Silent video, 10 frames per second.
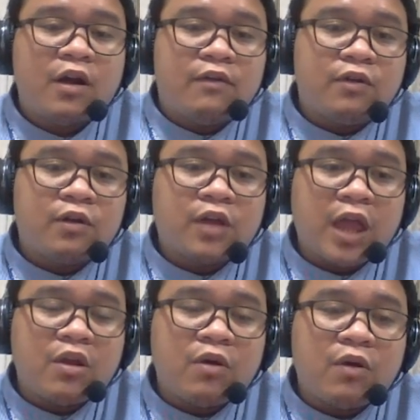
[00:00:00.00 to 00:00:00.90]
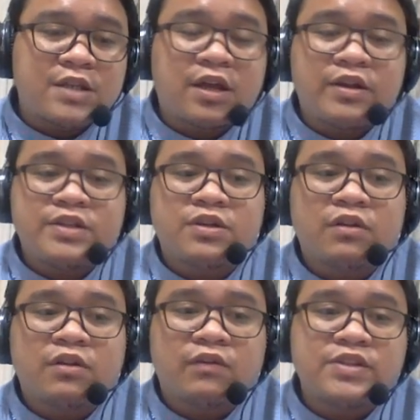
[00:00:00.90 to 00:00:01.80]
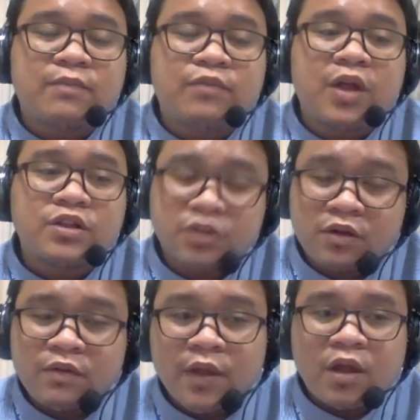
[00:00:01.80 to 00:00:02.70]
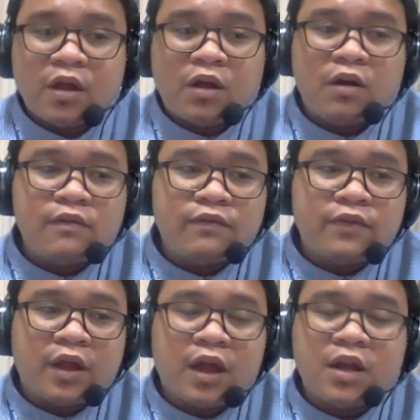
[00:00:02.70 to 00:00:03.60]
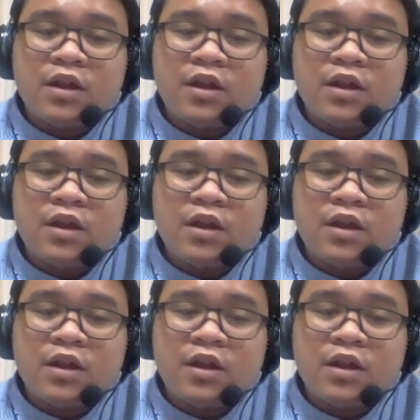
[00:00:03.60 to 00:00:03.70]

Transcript: volcano as a result of the subduction of an